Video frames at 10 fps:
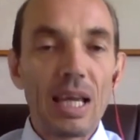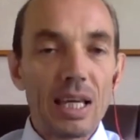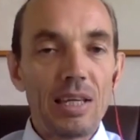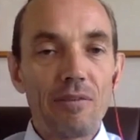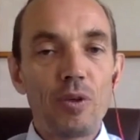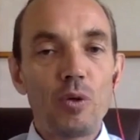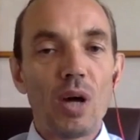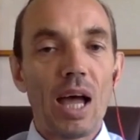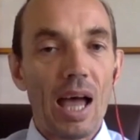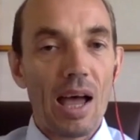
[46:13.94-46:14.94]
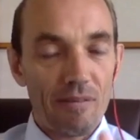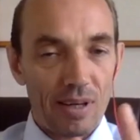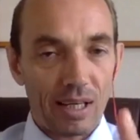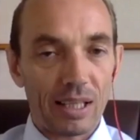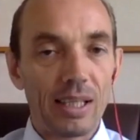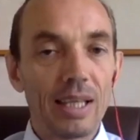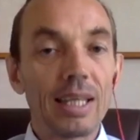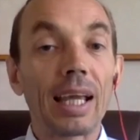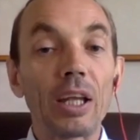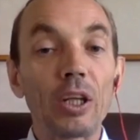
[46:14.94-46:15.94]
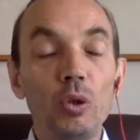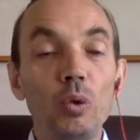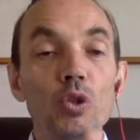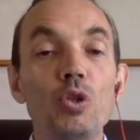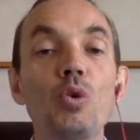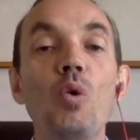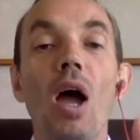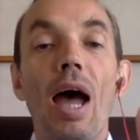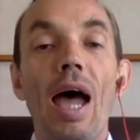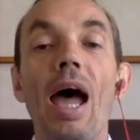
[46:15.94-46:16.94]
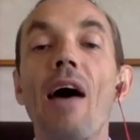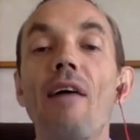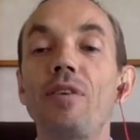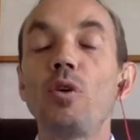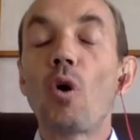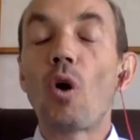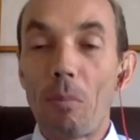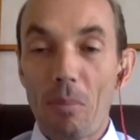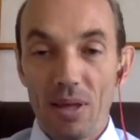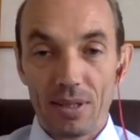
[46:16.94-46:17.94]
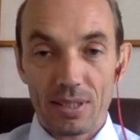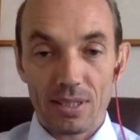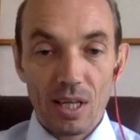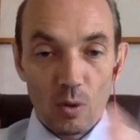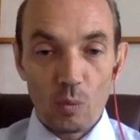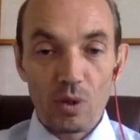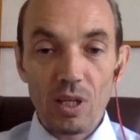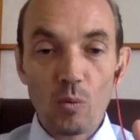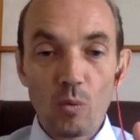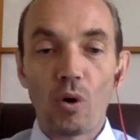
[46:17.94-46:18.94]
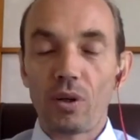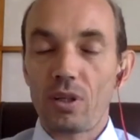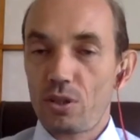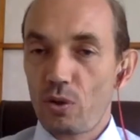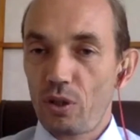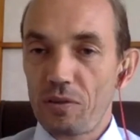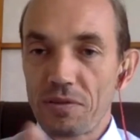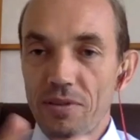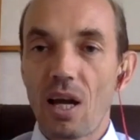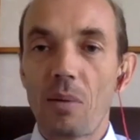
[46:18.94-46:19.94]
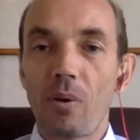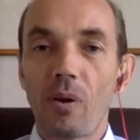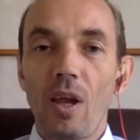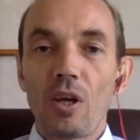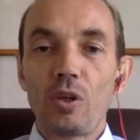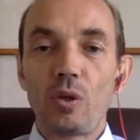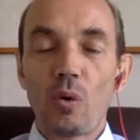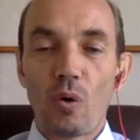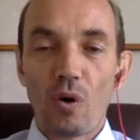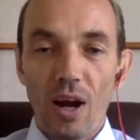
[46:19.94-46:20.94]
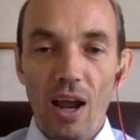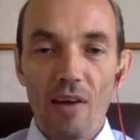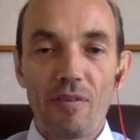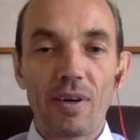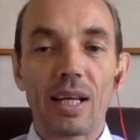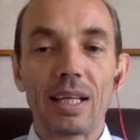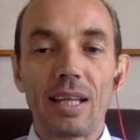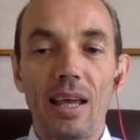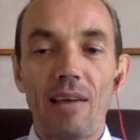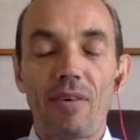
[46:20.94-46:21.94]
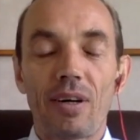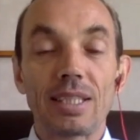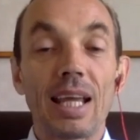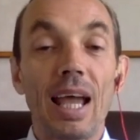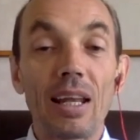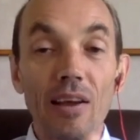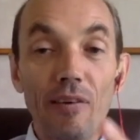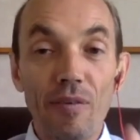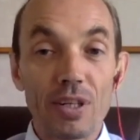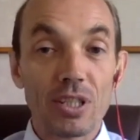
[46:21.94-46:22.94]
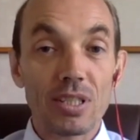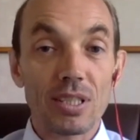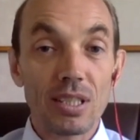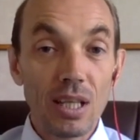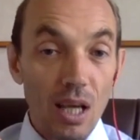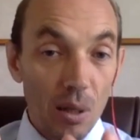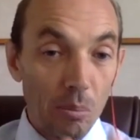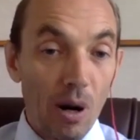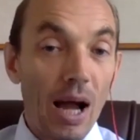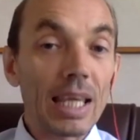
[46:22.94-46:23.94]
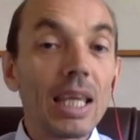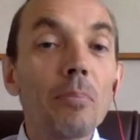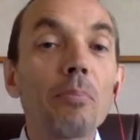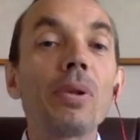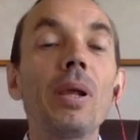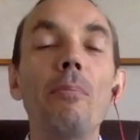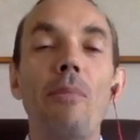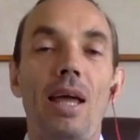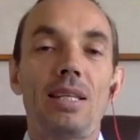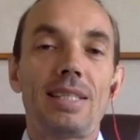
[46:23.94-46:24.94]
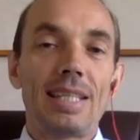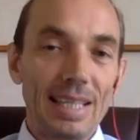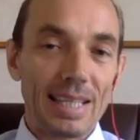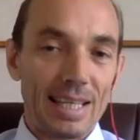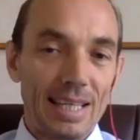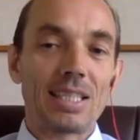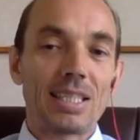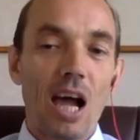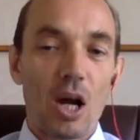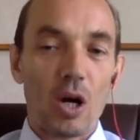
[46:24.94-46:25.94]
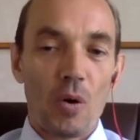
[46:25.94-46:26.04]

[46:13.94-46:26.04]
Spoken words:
if you have a clinic and you do have your methods, we want to sort of double your effort and efficiency by implementing Kintaro